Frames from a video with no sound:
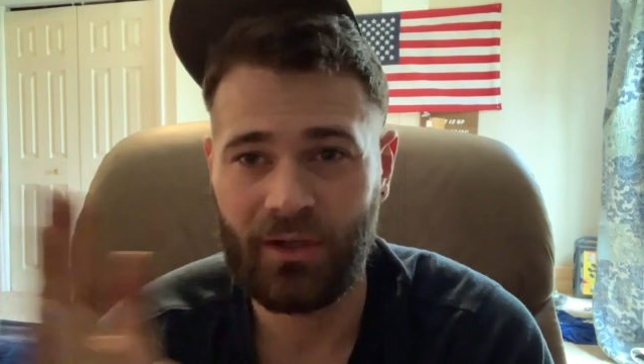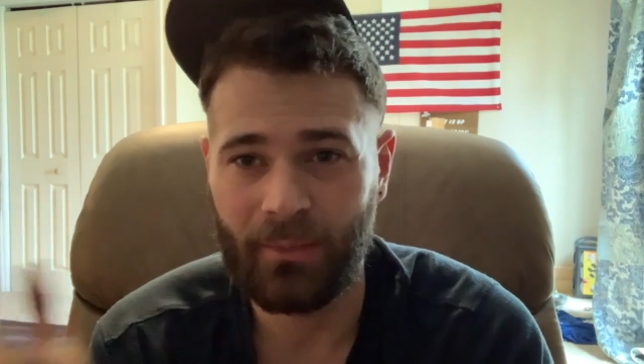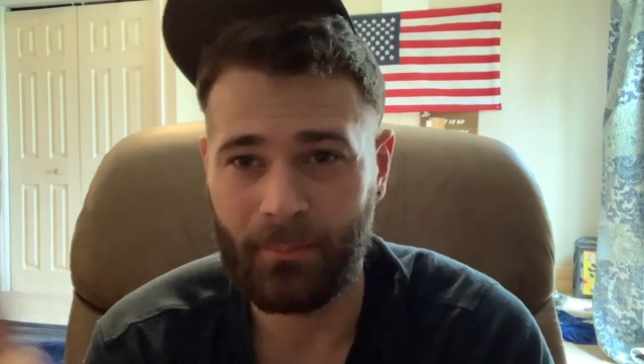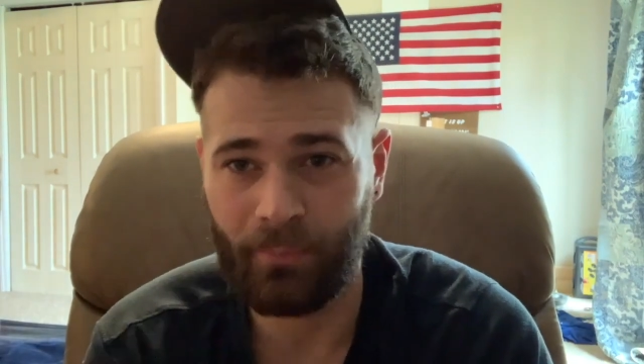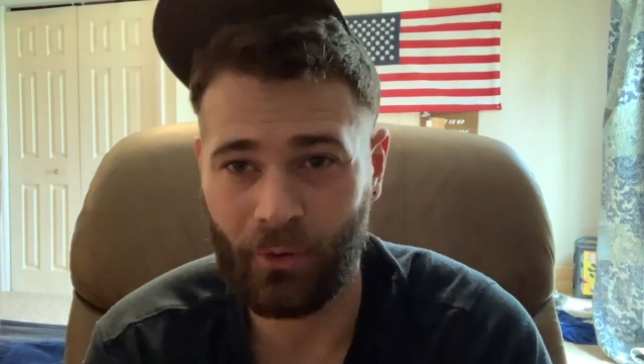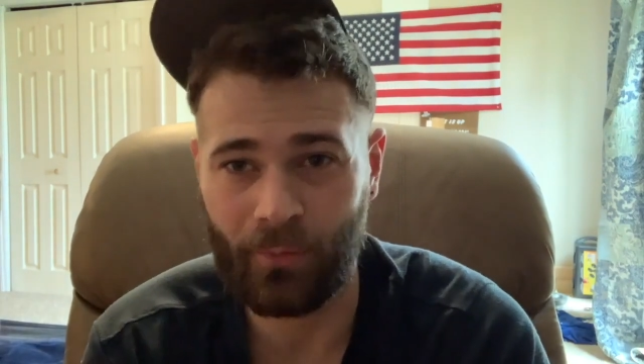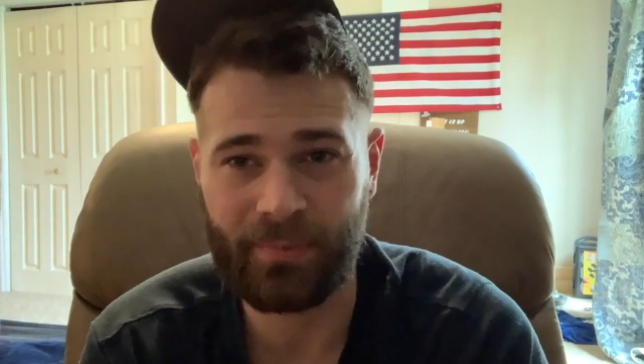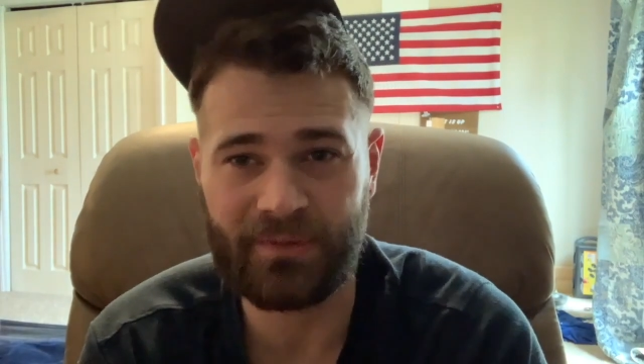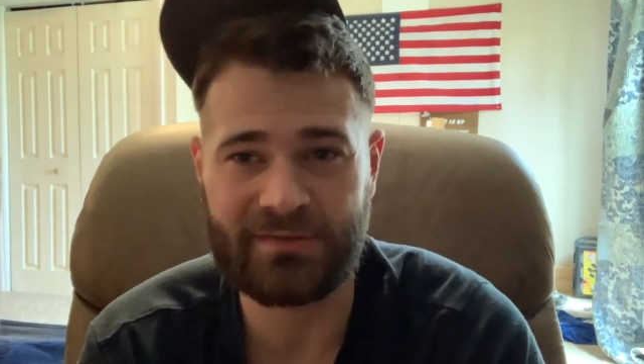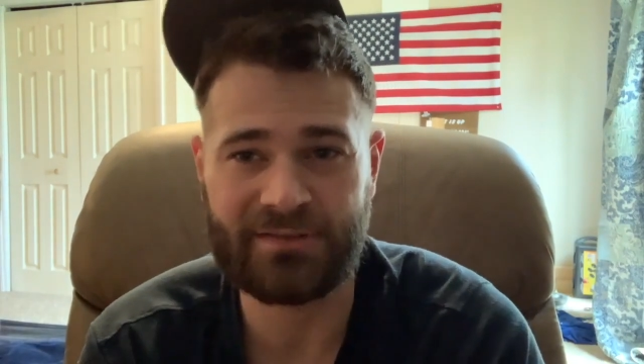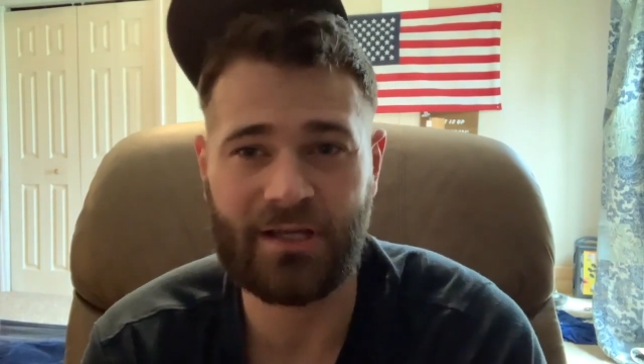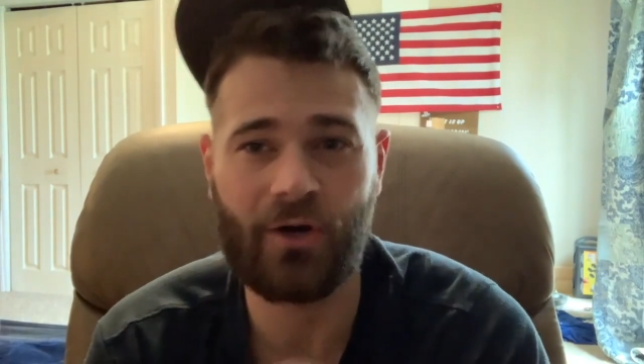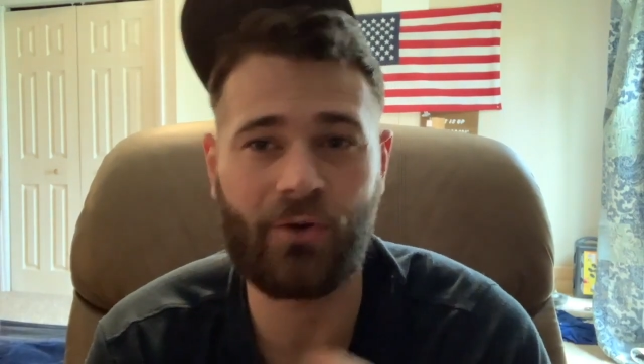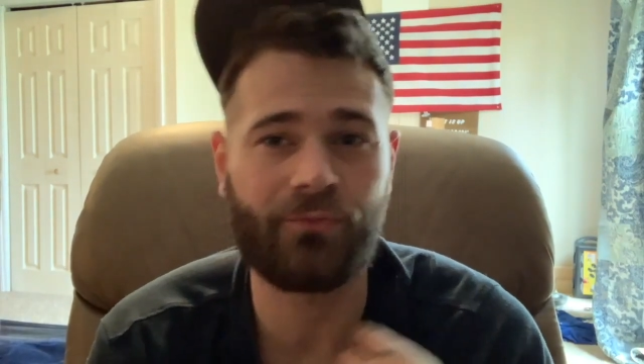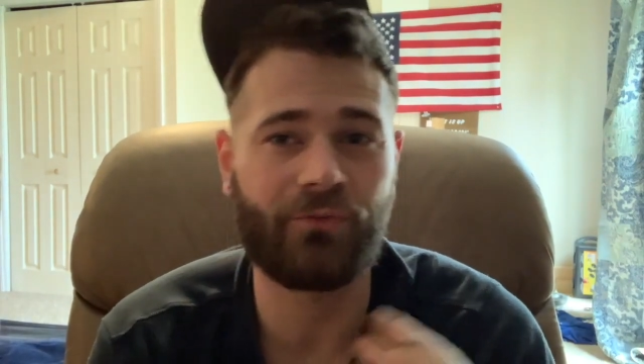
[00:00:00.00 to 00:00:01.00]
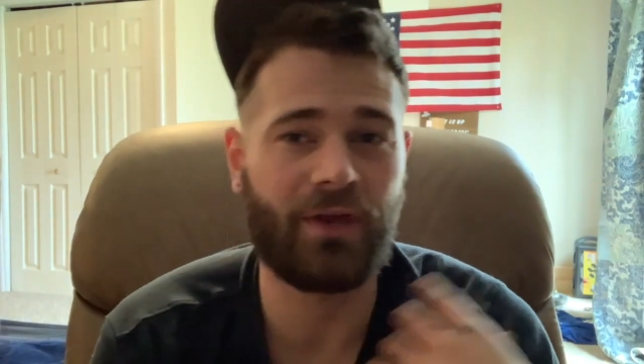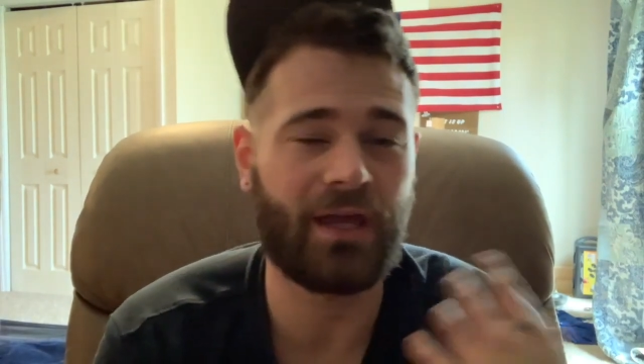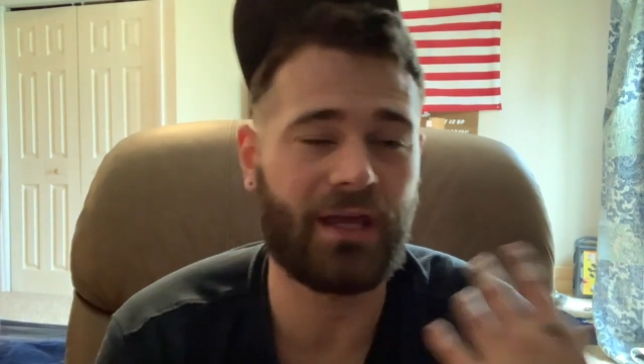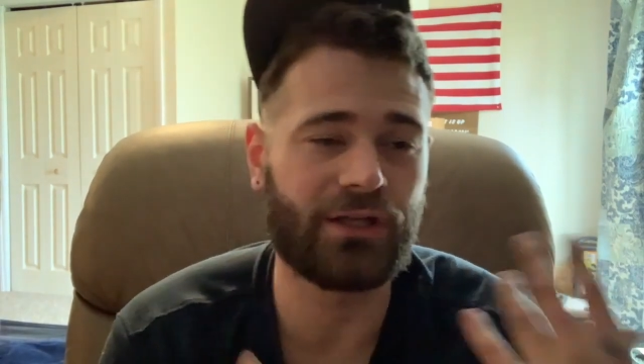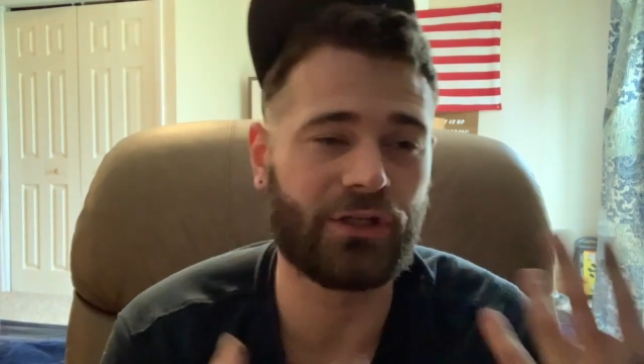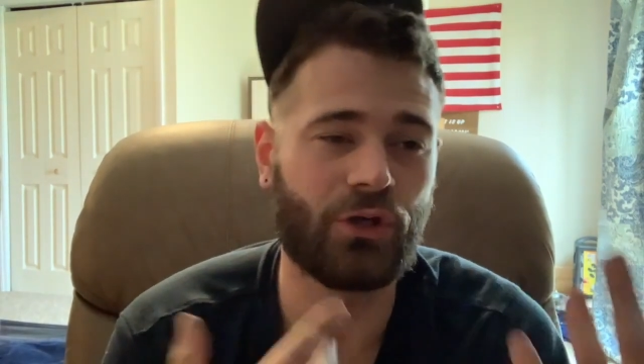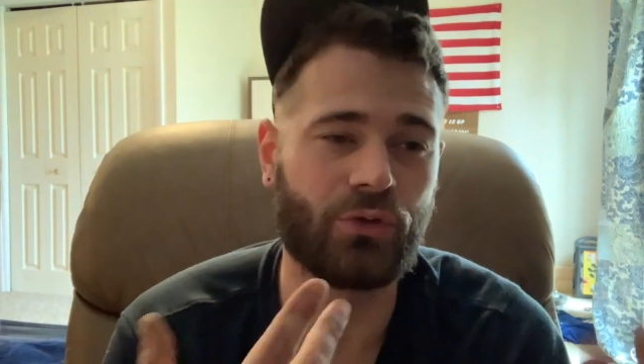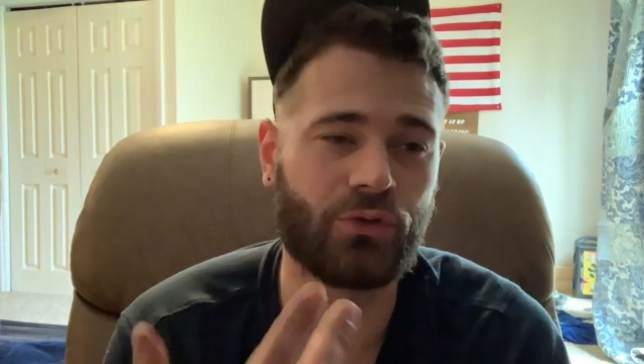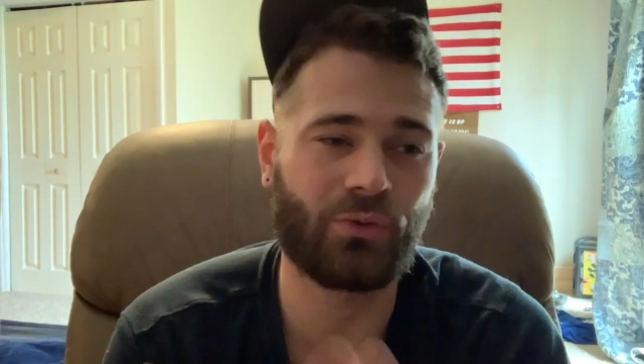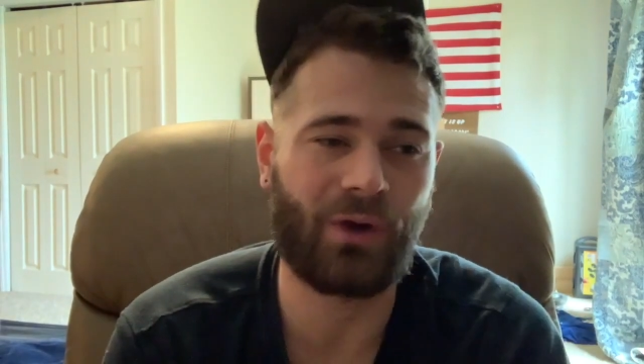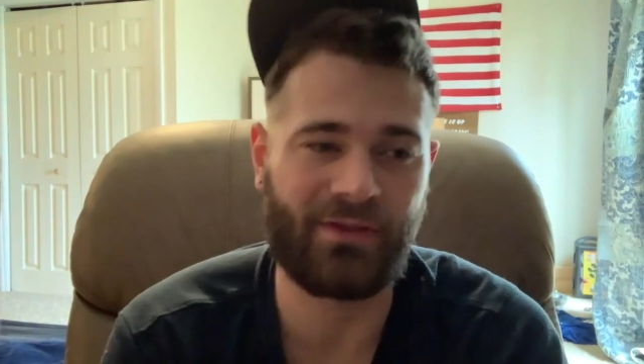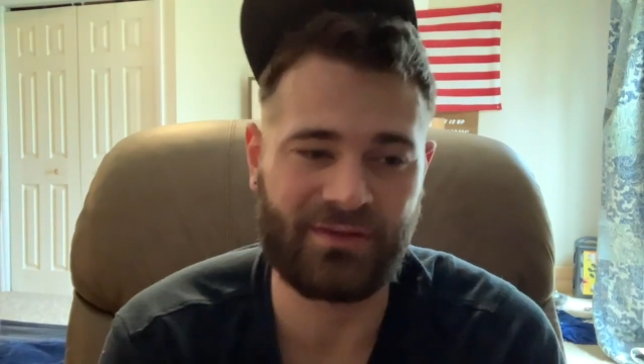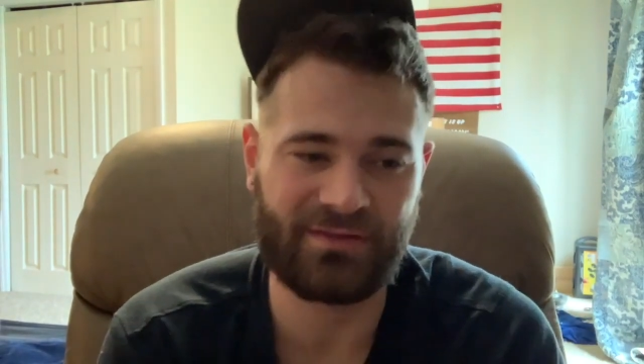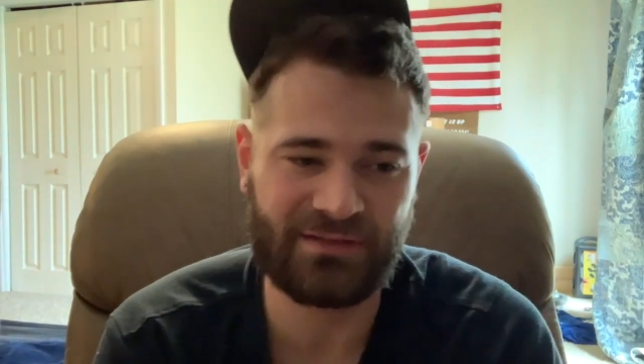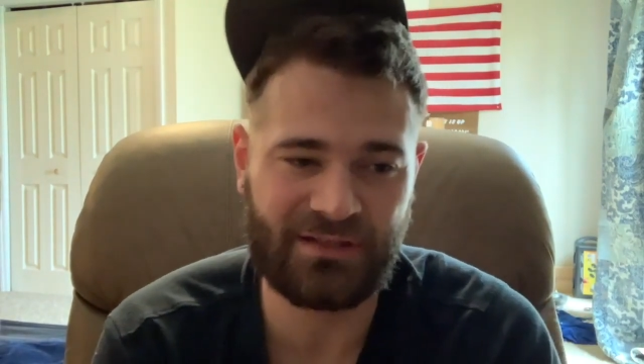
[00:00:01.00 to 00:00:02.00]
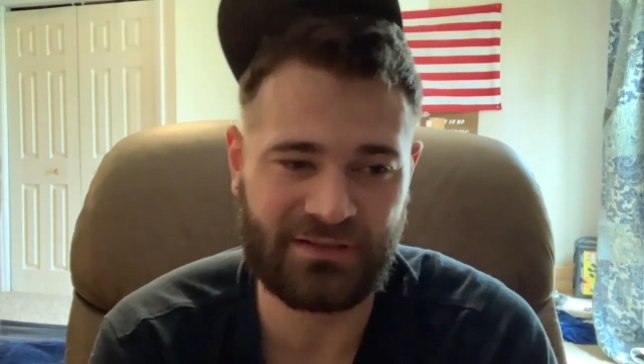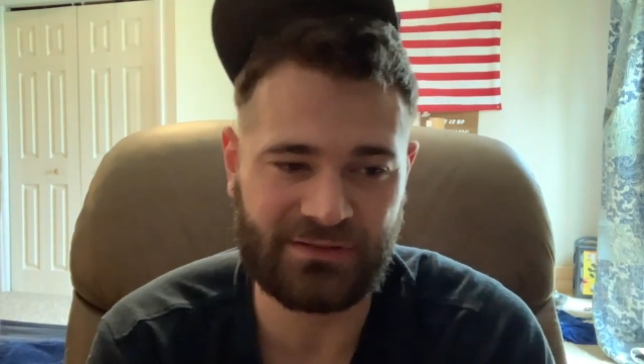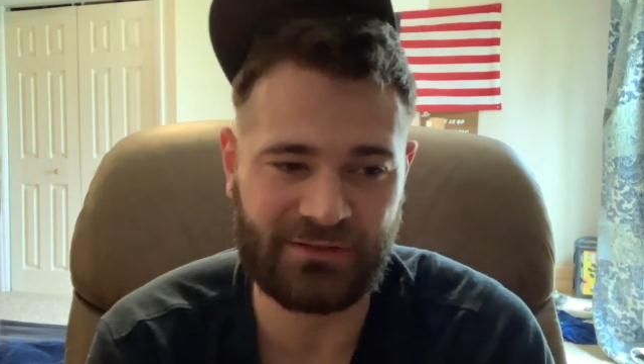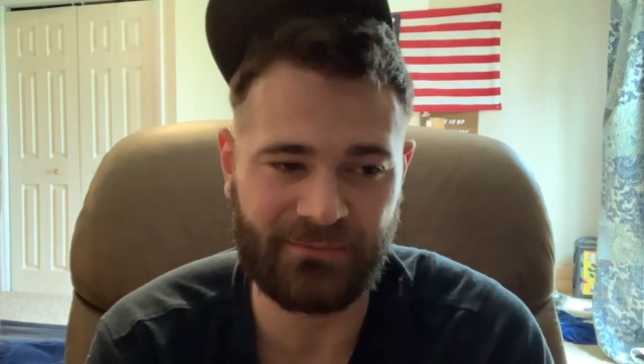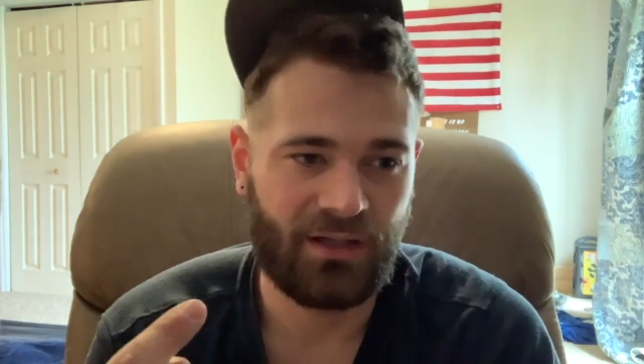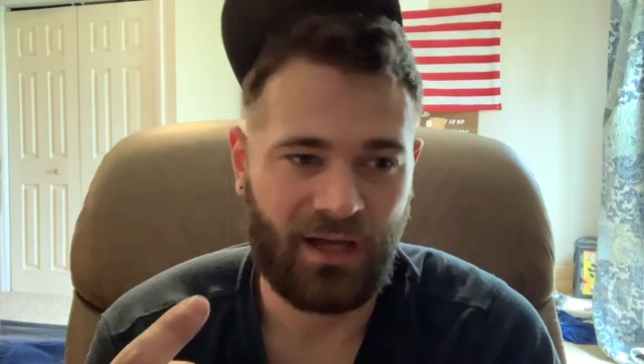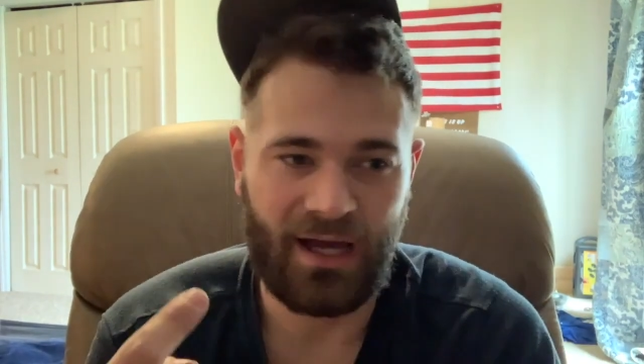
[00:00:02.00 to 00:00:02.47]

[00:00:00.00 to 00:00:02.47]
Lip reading: burp itself and go throughout the system.